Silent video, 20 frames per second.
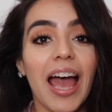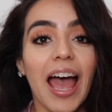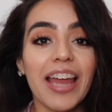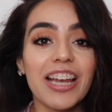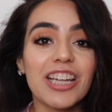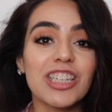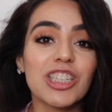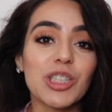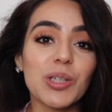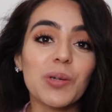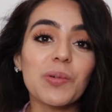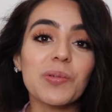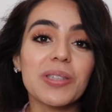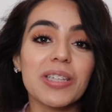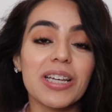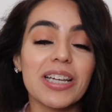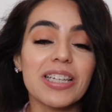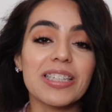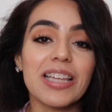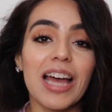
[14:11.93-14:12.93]
Hannah
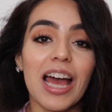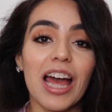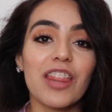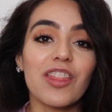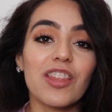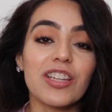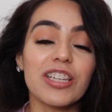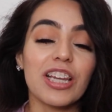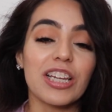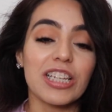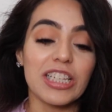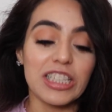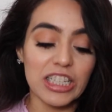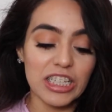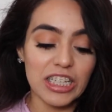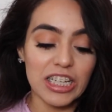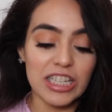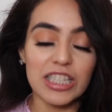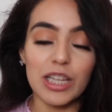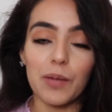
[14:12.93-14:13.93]
shows us that
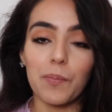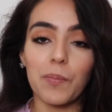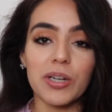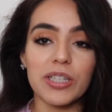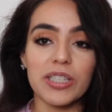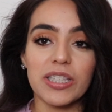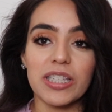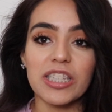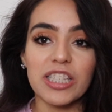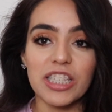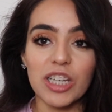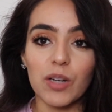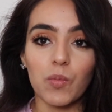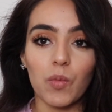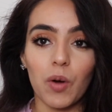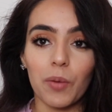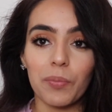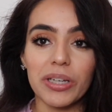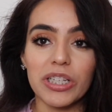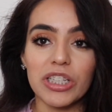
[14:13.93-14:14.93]
she is a
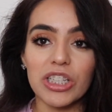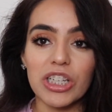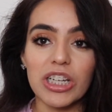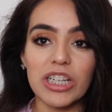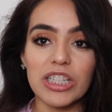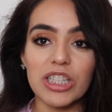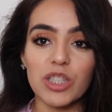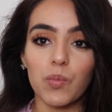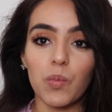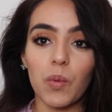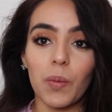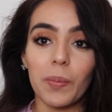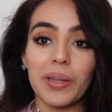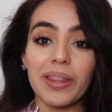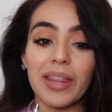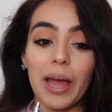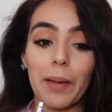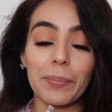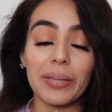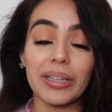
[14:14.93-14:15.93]
persistent woman. She is a
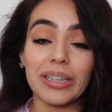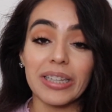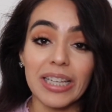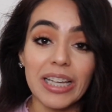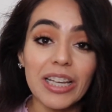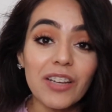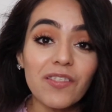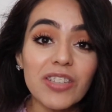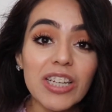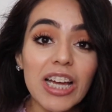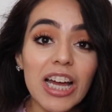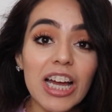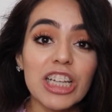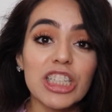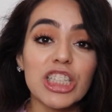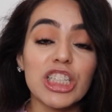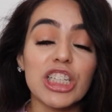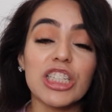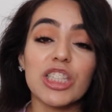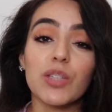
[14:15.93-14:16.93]
woman that believed.
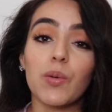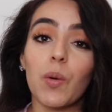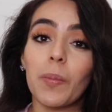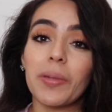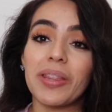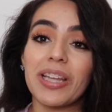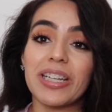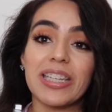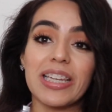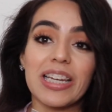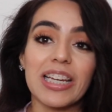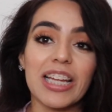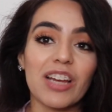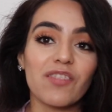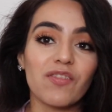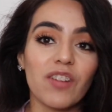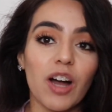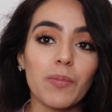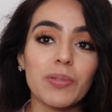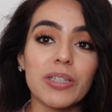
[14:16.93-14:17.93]
She is a woman that didn't
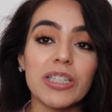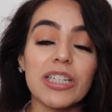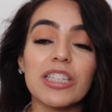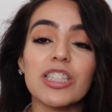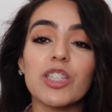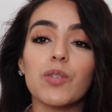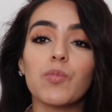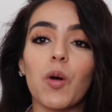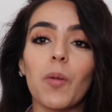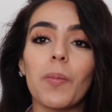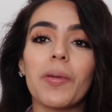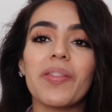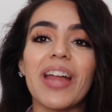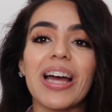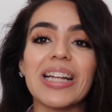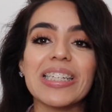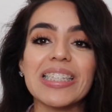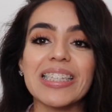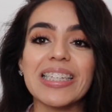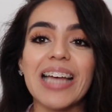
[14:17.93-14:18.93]
give up. She is a woman
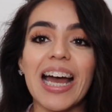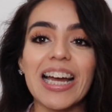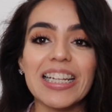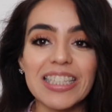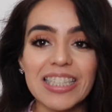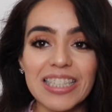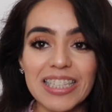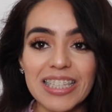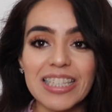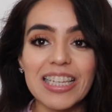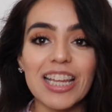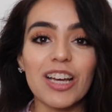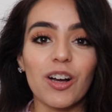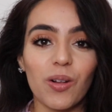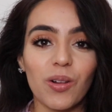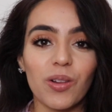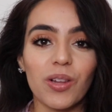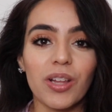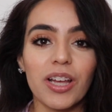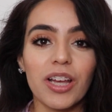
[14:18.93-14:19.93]
that sat
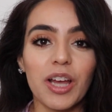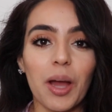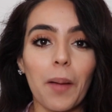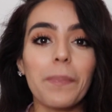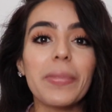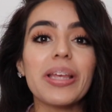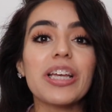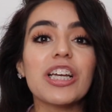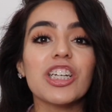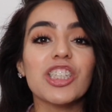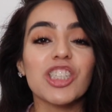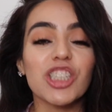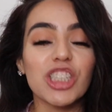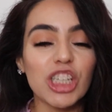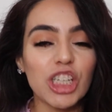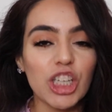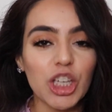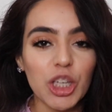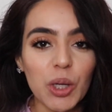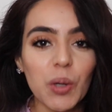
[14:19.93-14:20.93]
still because
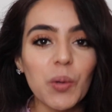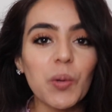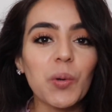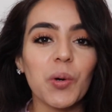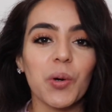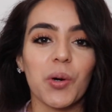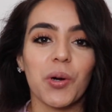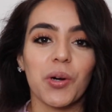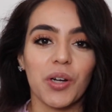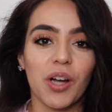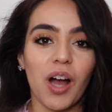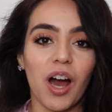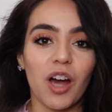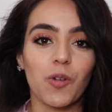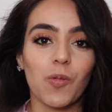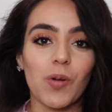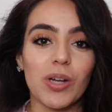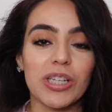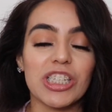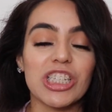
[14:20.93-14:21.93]
she knew who her
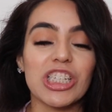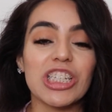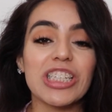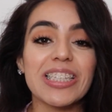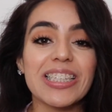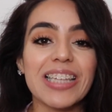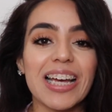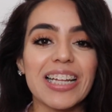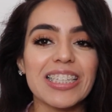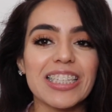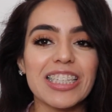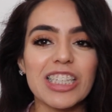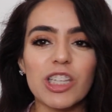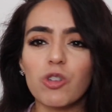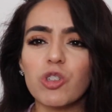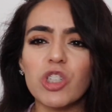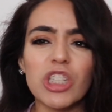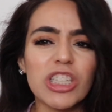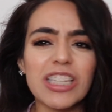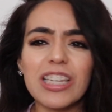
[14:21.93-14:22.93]
God was. She sat
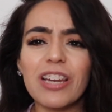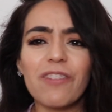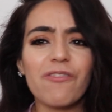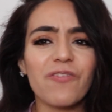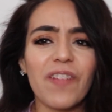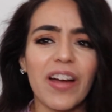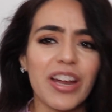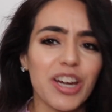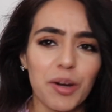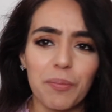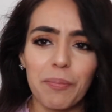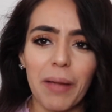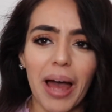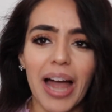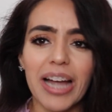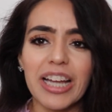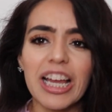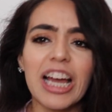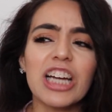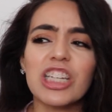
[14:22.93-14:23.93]
still. She didn't fire
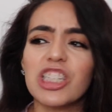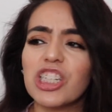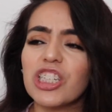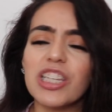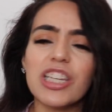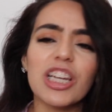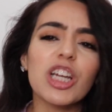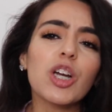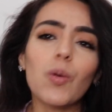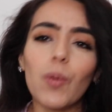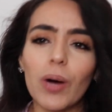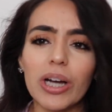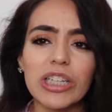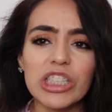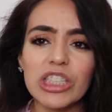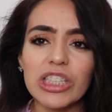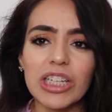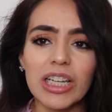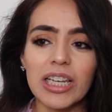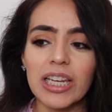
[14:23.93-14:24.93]
back. She didn't
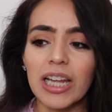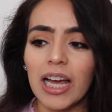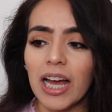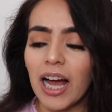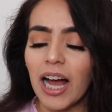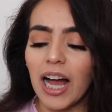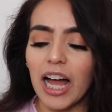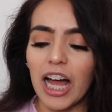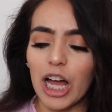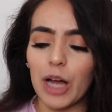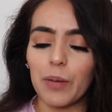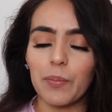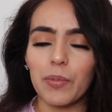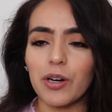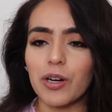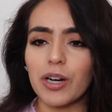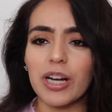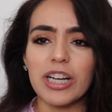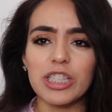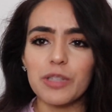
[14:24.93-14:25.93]
question um,
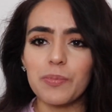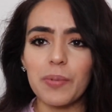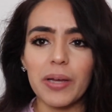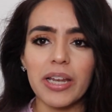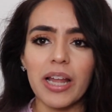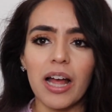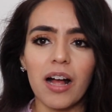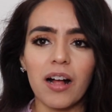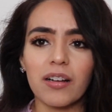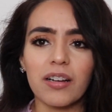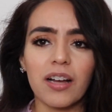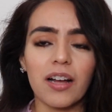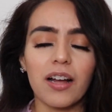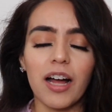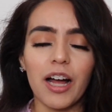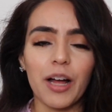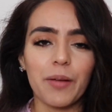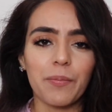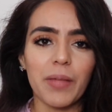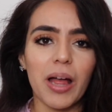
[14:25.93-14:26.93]
her husband El-
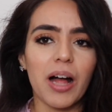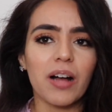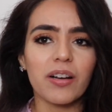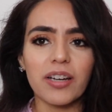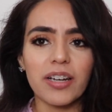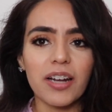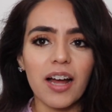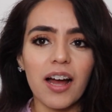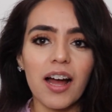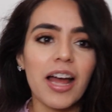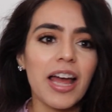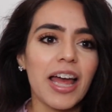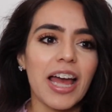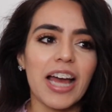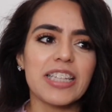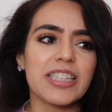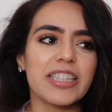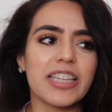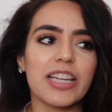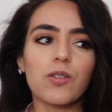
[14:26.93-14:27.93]
um, Elkanah
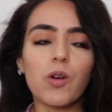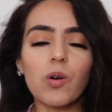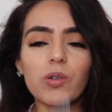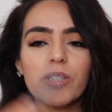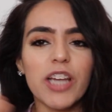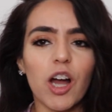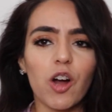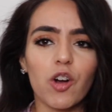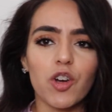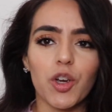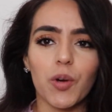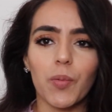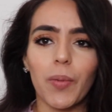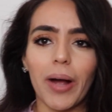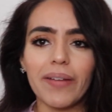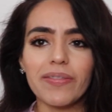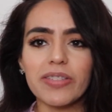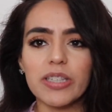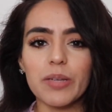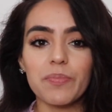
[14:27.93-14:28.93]
and said, "Go tell your
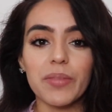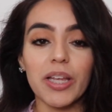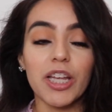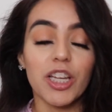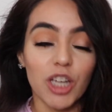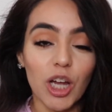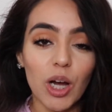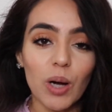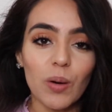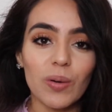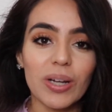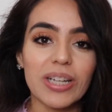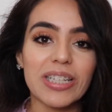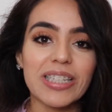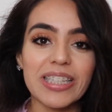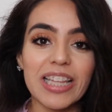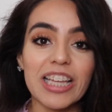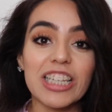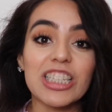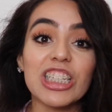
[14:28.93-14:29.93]
wife something." No.
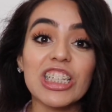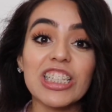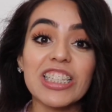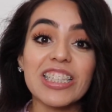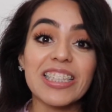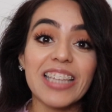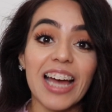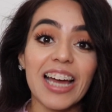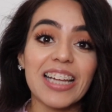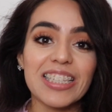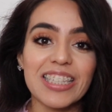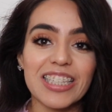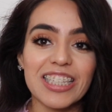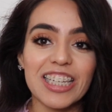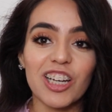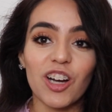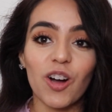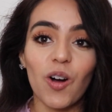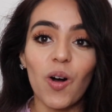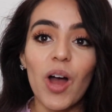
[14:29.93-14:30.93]
Instead, she sat
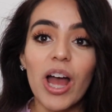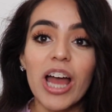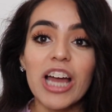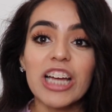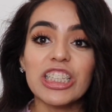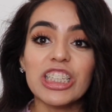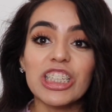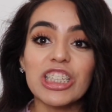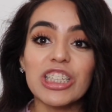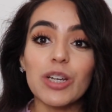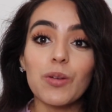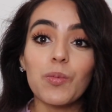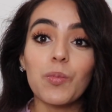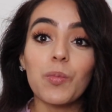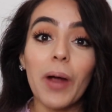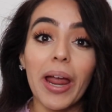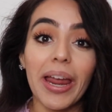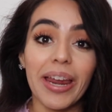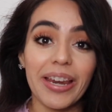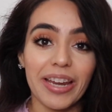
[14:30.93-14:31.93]
still. She
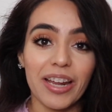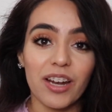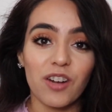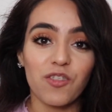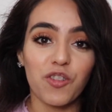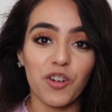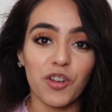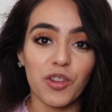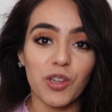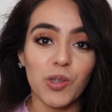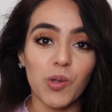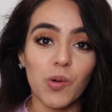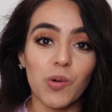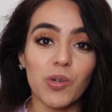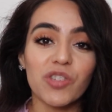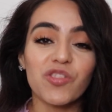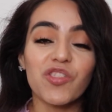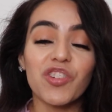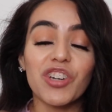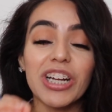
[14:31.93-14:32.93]
waited for the
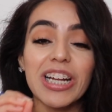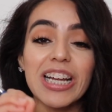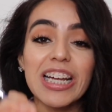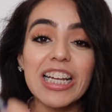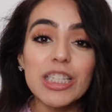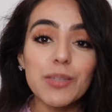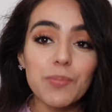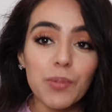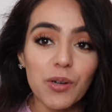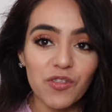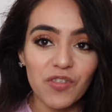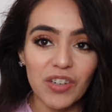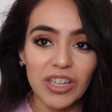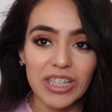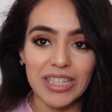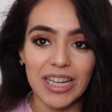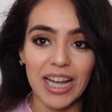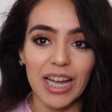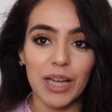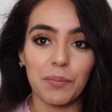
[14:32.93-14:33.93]
Lord for His
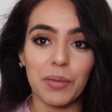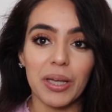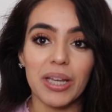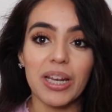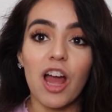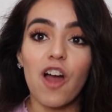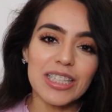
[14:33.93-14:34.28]
perfect timing.